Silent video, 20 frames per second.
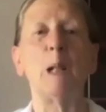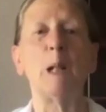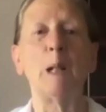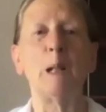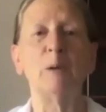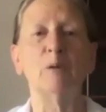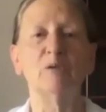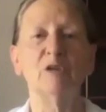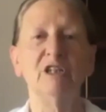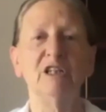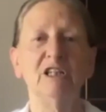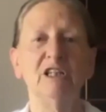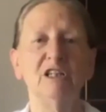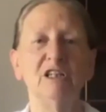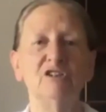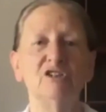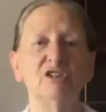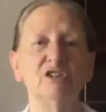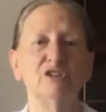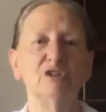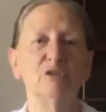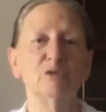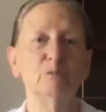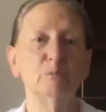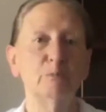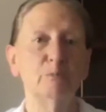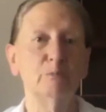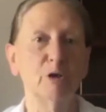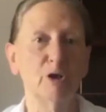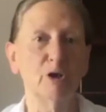we need to do
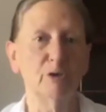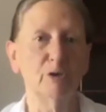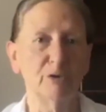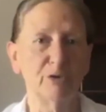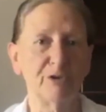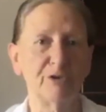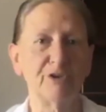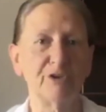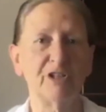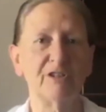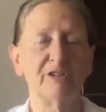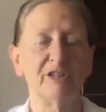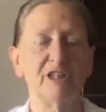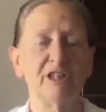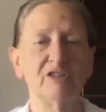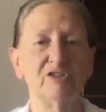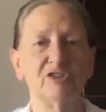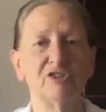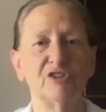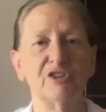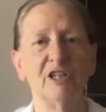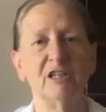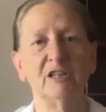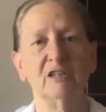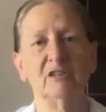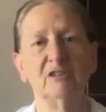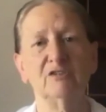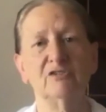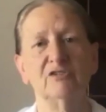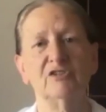both these
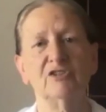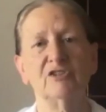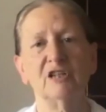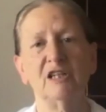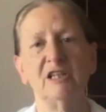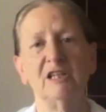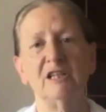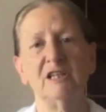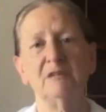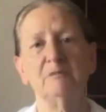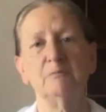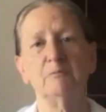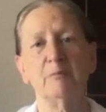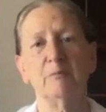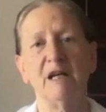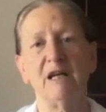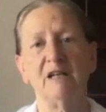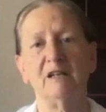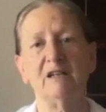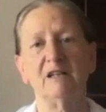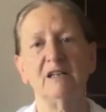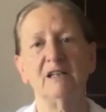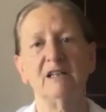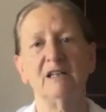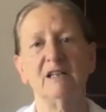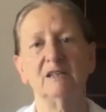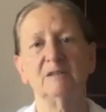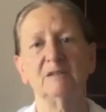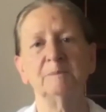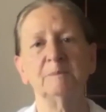things in
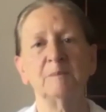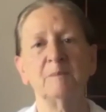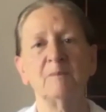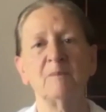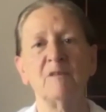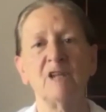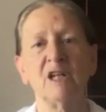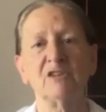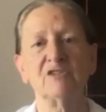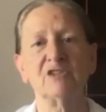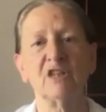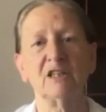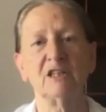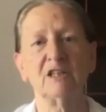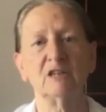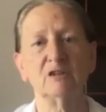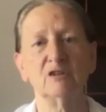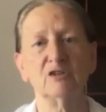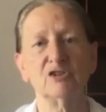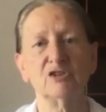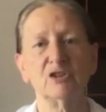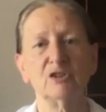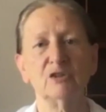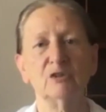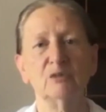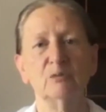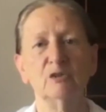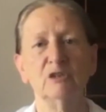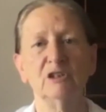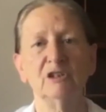parallel, psychological
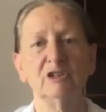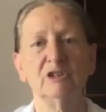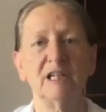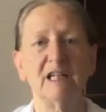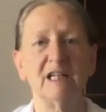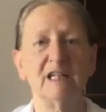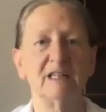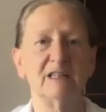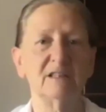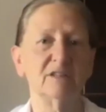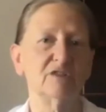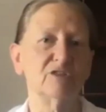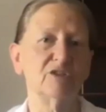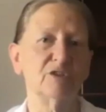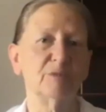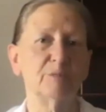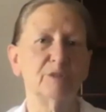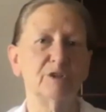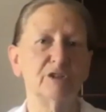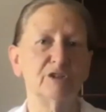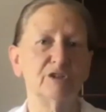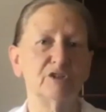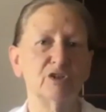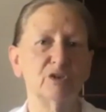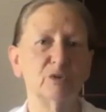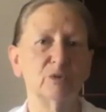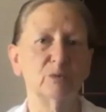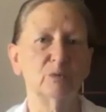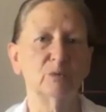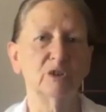work and
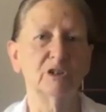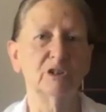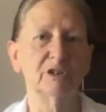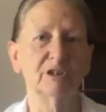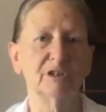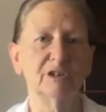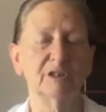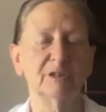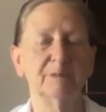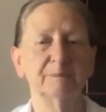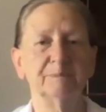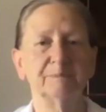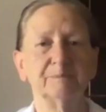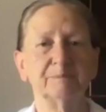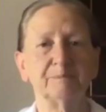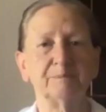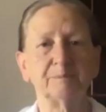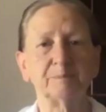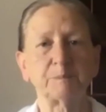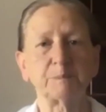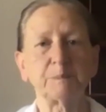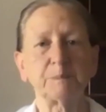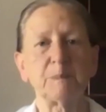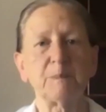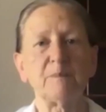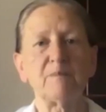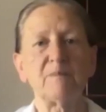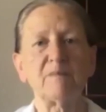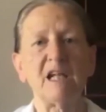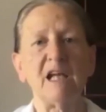spiritual work.
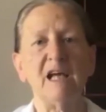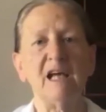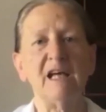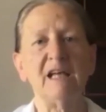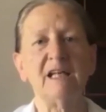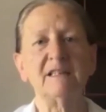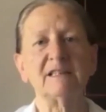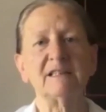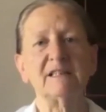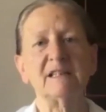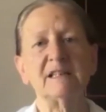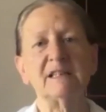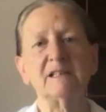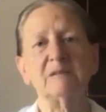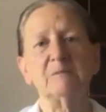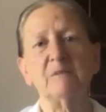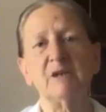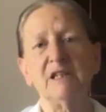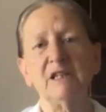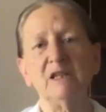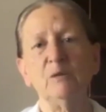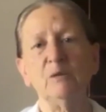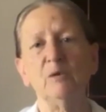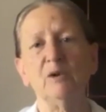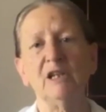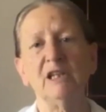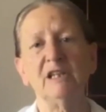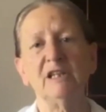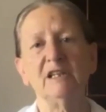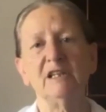And in many
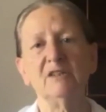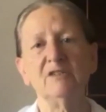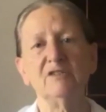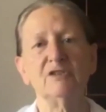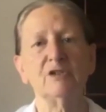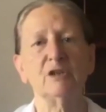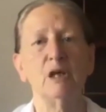ways,